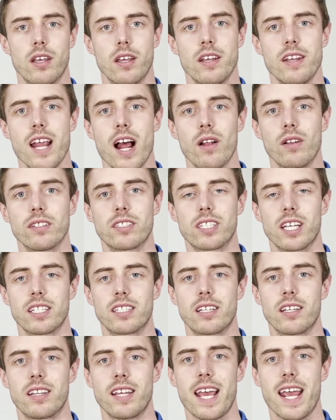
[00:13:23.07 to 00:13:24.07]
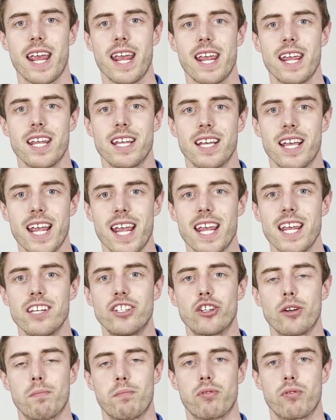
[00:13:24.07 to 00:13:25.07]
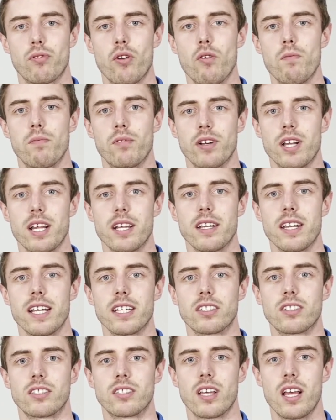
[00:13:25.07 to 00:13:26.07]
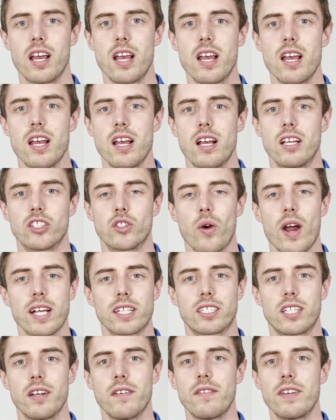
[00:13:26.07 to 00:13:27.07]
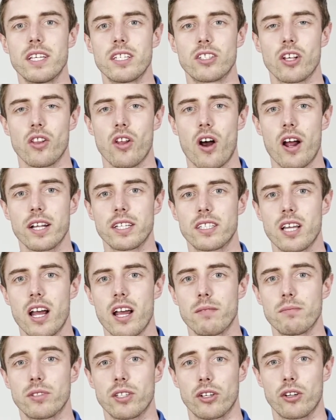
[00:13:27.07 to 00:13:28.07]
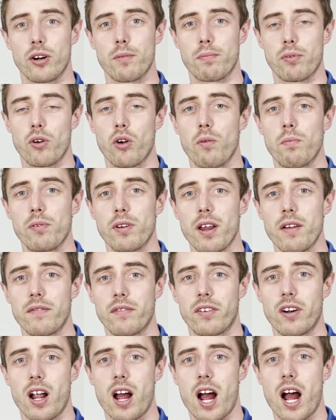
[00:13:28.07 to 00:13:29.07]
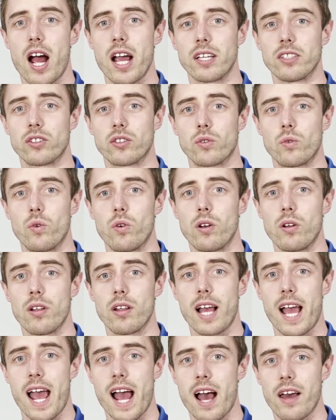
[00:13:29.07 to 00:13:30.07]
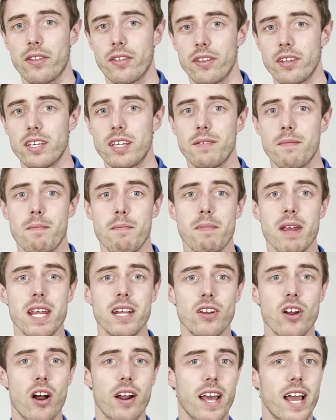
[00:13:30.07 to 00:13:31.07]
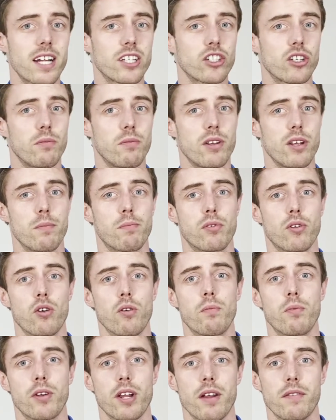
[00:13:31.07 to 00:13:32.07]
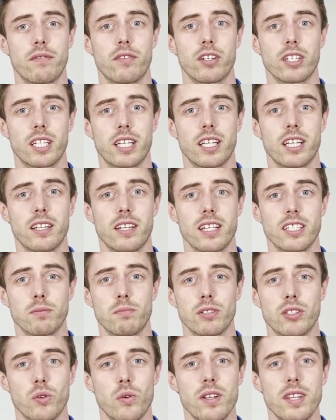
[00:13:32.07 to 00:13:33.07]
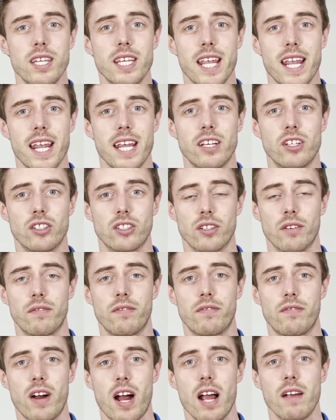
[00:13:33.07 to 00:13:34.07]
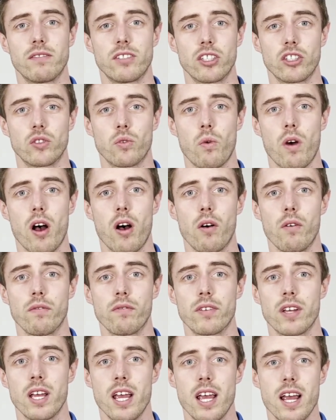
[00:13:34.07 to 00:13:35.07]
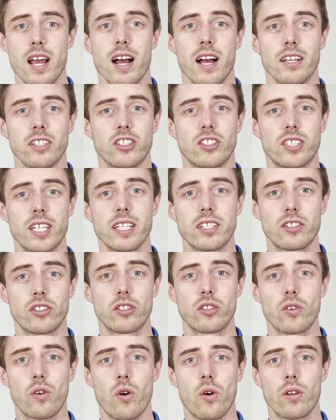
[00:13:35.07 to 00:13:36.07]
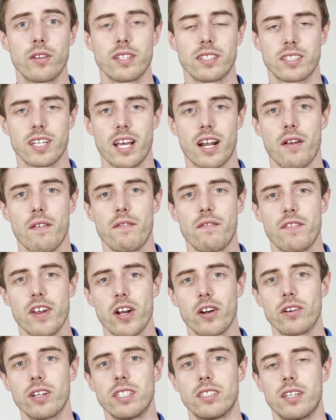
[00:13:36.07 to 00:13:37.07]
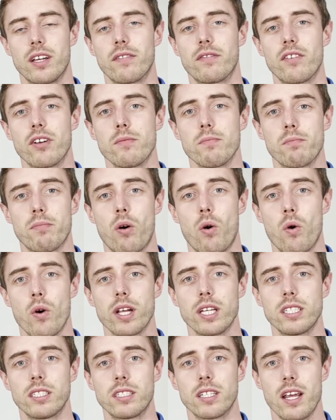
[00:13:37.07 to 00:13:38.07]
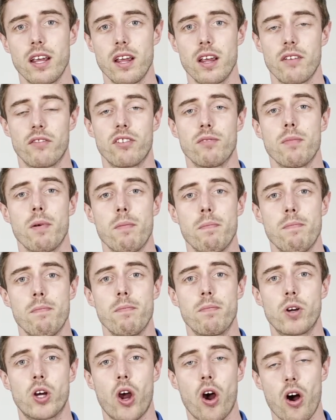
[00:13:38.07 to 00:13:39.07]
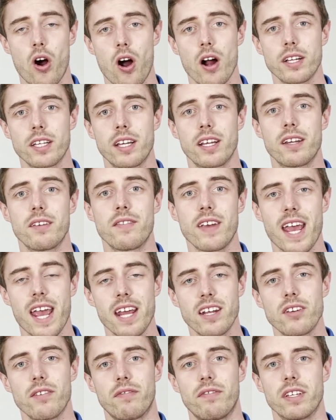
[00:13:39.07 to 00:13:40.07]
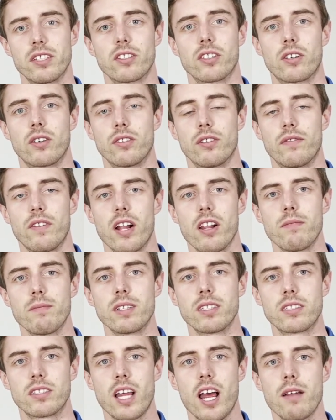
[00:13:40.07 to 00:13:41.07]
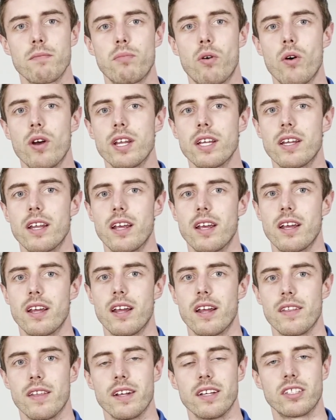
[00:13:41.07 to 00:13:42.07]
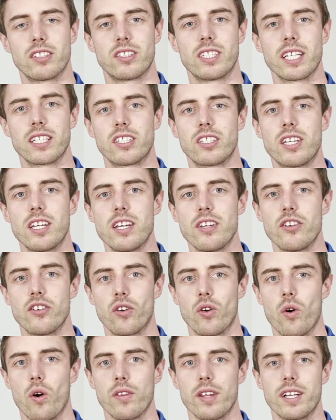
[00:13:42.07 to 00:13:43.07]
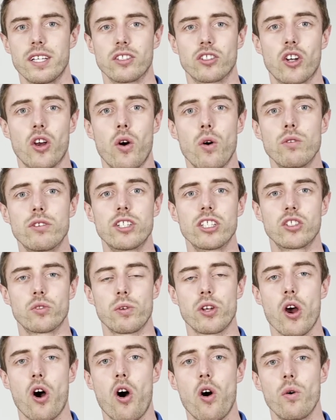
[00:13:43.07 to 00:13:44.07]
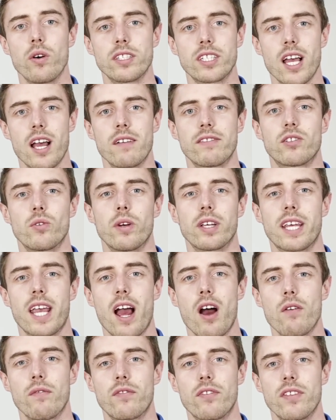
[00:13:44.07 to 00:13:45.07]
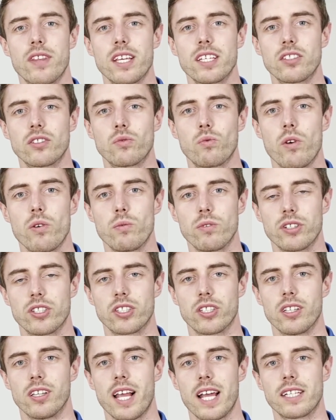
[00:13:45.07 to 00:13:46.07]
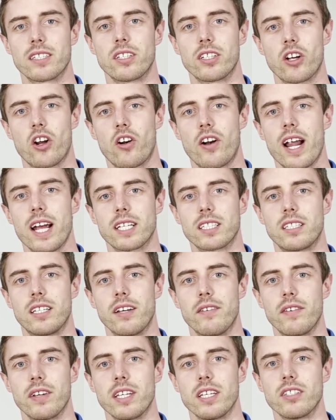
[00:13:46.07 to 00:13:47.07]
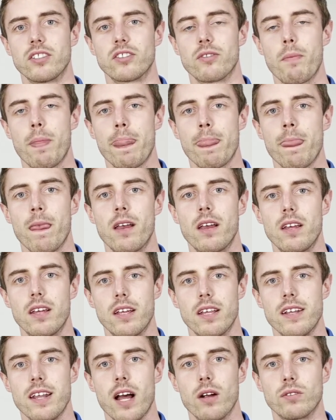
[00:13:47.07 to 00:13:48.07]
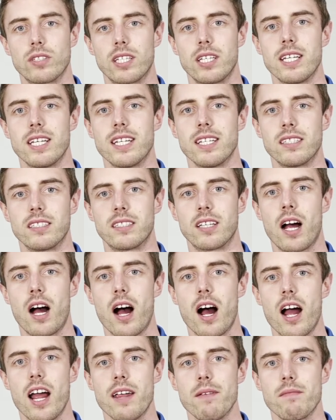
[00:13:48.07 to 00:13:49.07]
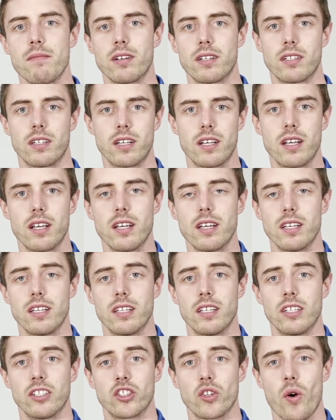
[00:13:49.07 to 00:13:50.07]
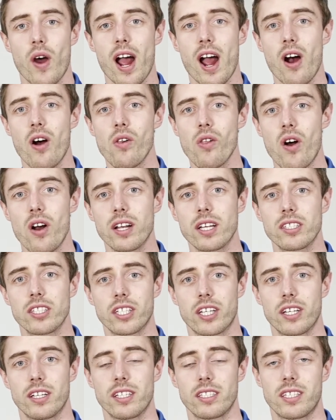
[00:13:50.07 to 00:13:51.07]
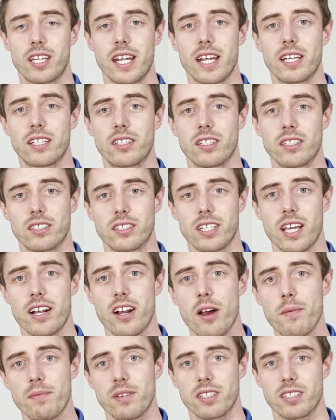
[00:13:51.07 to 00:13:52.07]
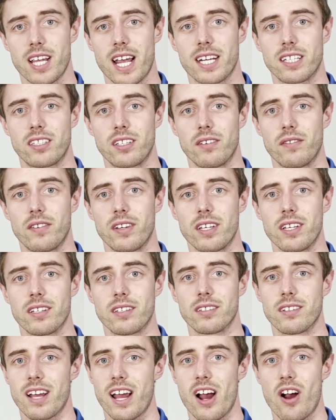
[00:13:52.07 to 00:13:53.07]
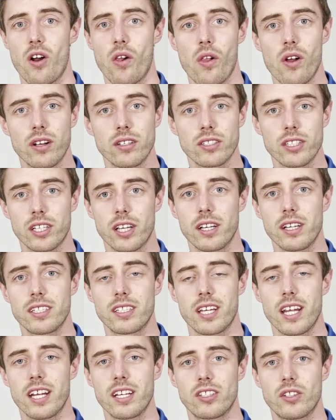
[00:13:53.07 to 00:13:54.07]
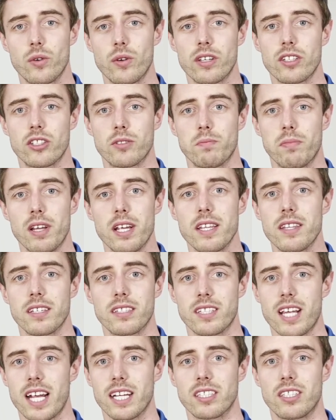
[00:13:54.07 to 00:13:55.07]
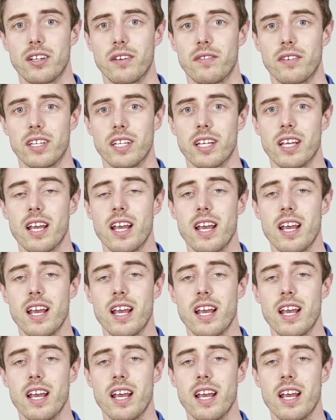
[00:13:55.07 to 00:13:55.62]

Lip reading: Now let's get to the A, age appropriateness. So activities a lot of times that are appropriate for a high school athlete may not actually be appropriate for a kid that's between the ages of 5 to 12. A 6-year-old is at a very different point from a cognitive and a physical development standpoint than a 16-year-old. And as coaches, we always have to account for this when we're selecting our activities. Now T, time. So how long is it going to take to set up this activity? How long is it going to take to explain this activity?